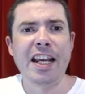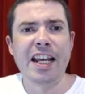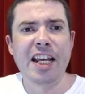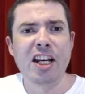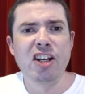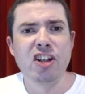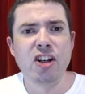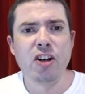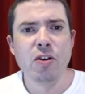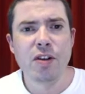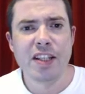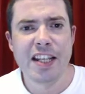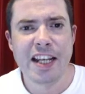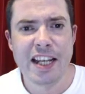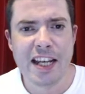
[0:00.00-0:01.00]

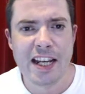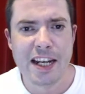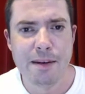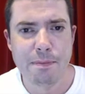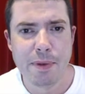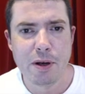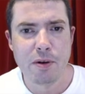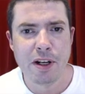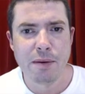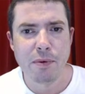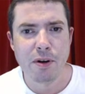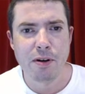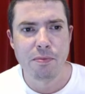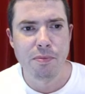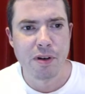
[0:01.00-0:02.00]
ingenuity in building
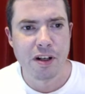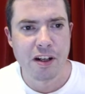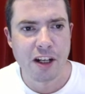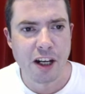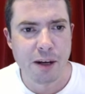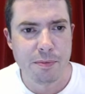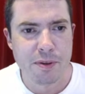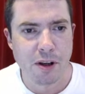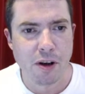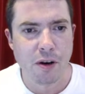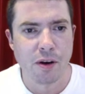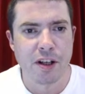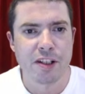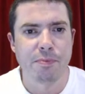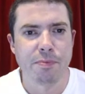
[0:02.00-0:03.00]
modern Britain comes
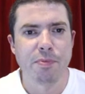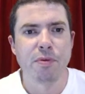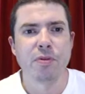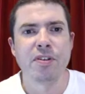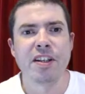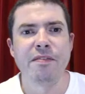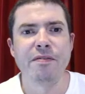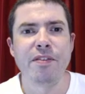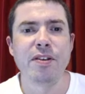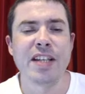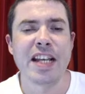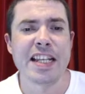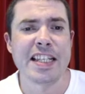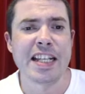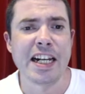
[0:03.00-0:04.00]
along, I support it
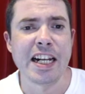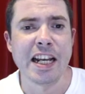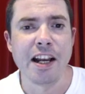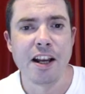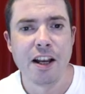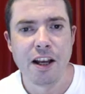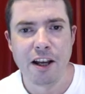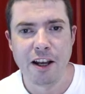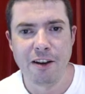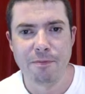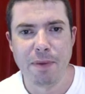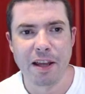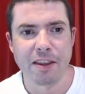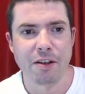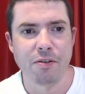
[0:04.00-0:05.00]
enthusiastically. I've
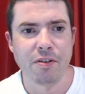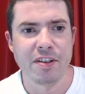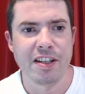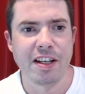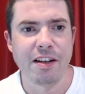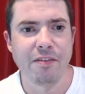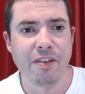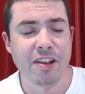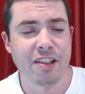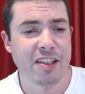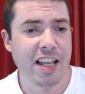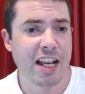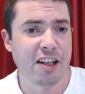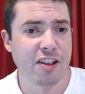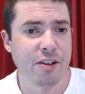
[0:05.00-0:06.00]
backed the critique of our
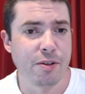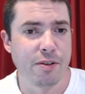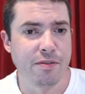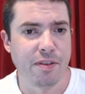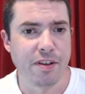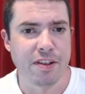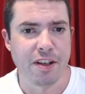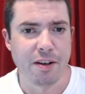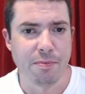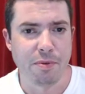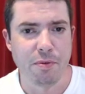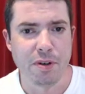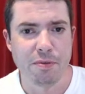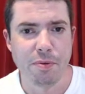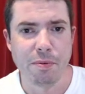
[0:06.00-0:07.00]
statues, for example,
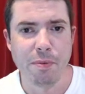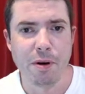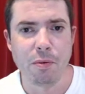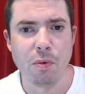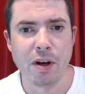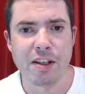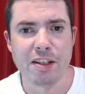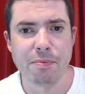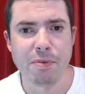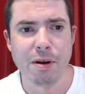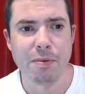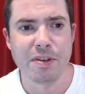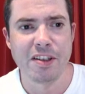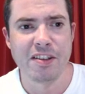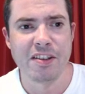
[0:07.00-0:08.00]
which promote white
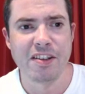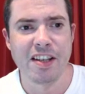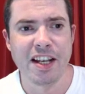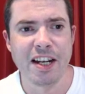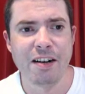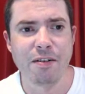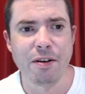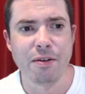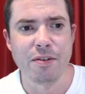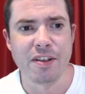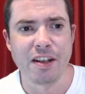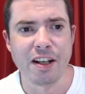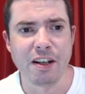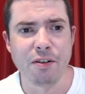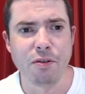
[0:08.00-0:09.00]
supremacists as heroes and
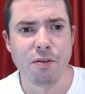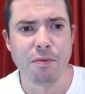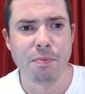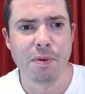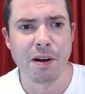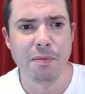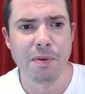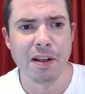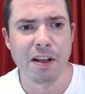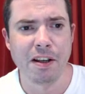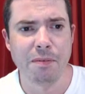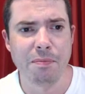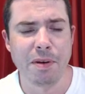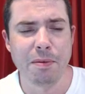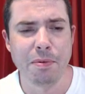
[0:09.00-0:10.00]
ignore public
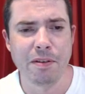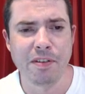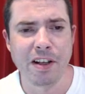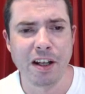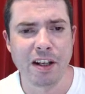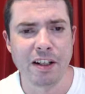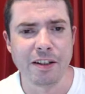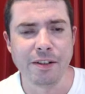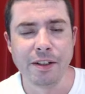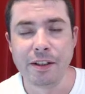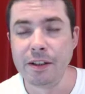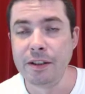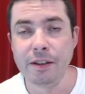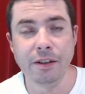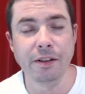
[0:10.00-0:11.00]
people of colour.
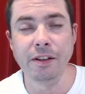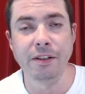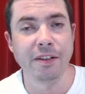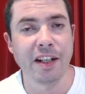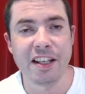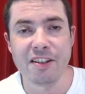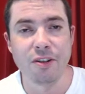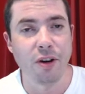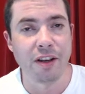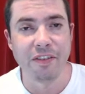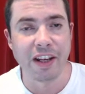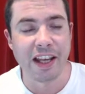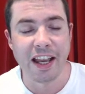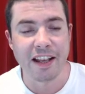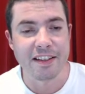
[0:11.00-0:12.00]
Let's not even
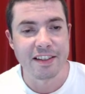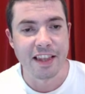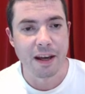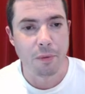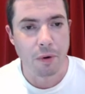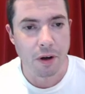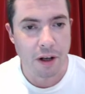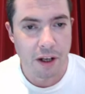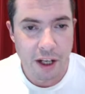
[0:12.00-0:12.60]
get into that one.